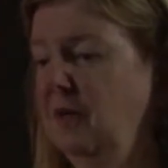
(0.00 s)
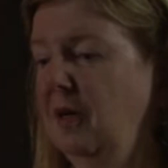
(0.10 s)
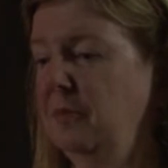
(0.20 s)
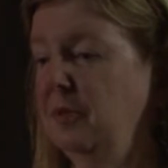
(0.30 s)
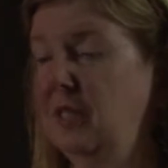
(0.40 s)

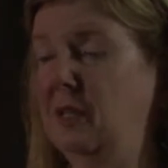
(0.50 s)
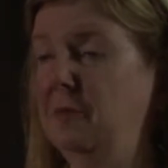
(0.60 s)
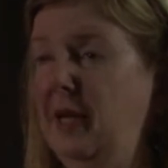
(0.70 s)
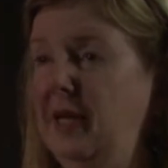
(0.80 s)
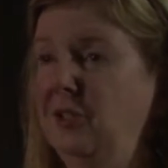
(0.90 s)
uh, present a
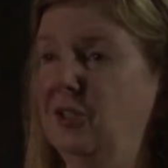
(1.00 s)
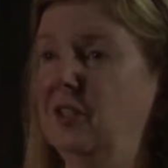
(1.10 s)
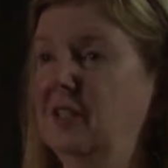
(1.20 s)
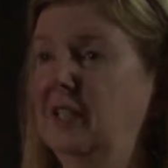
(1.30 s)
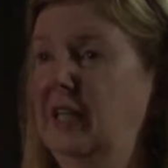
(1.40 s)

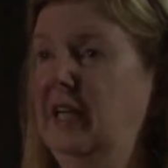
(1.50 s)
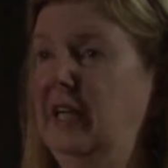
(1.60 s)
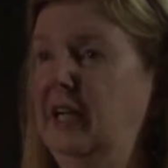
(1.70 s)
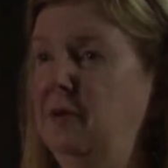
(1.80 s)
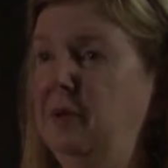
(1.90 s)
patient
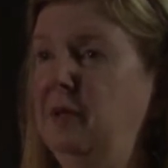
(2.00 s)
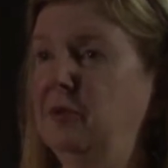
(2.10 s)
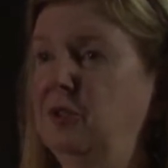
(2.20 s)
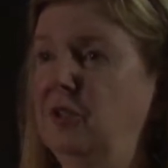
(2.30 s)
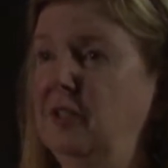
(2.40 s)
and people
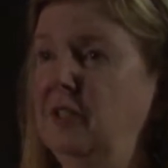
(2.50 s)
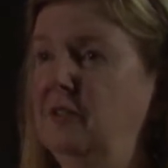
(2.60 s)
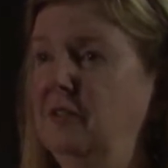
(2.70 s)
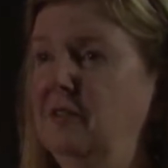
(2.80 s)
started